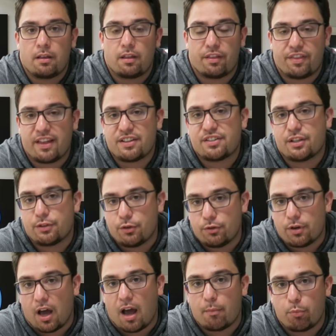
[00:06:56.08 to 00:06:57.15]
the things that
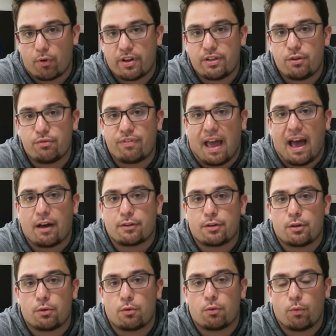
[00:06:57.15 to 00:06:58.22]
do not bring you
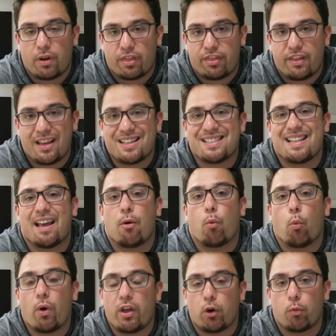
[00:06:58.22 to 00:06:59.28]
value with things that
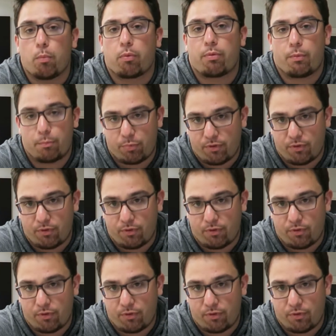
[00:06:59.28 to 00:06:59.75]
will pr